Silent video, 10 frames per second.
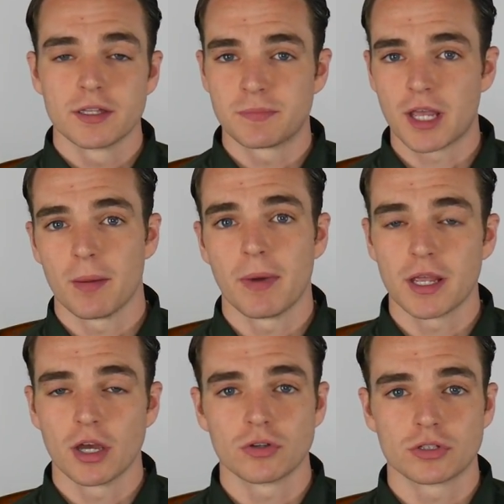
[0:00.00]
It's become my
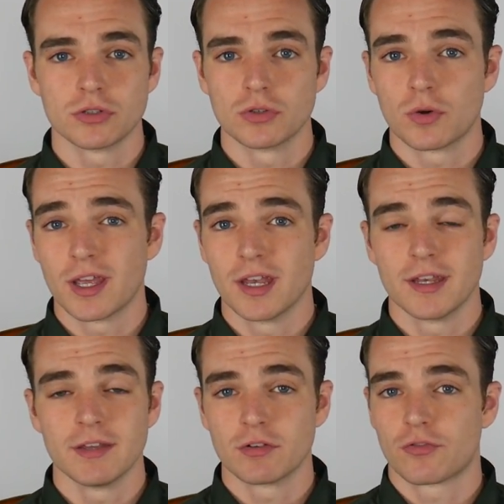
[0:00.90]
go-to,
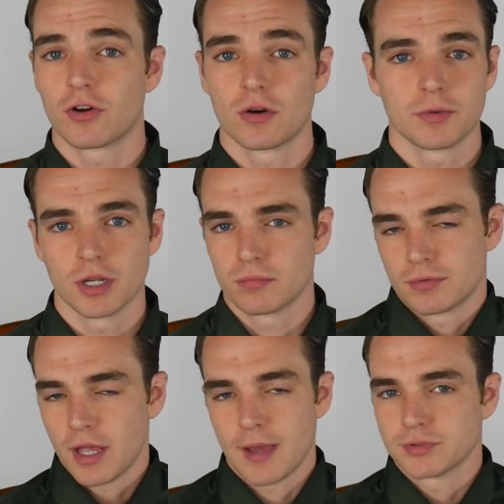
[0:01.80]
and even for, you know,
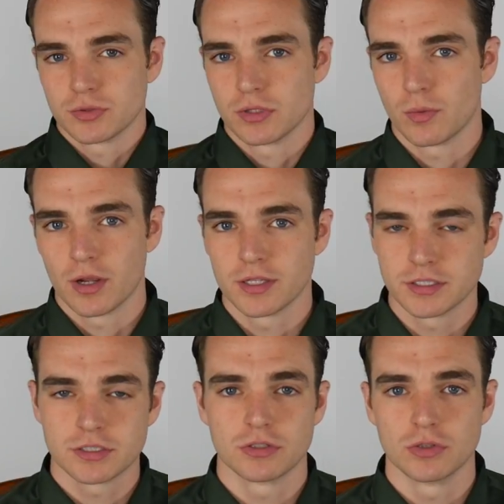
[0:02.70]
absolutely wear
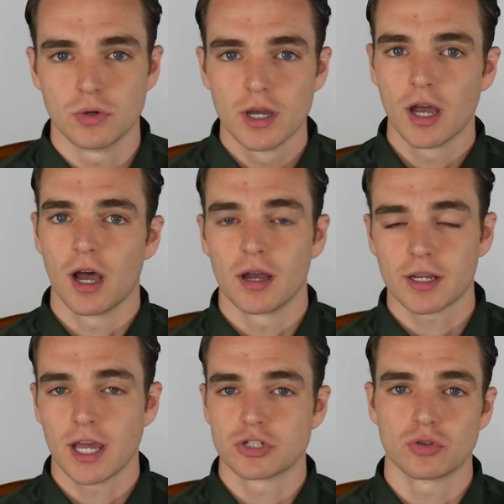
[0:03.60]
these to a
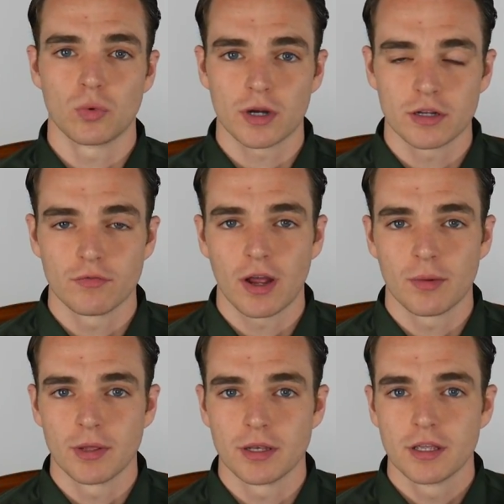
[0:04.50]
casual work
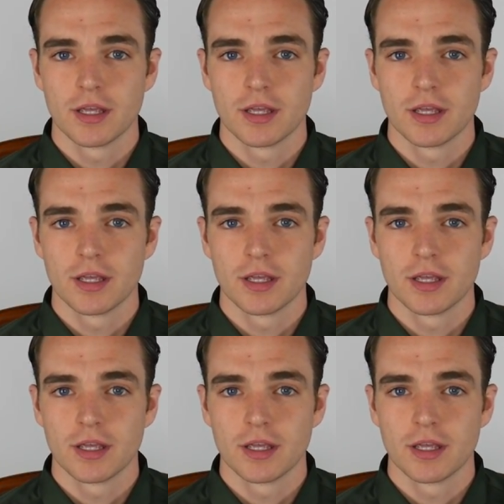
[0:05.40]
environment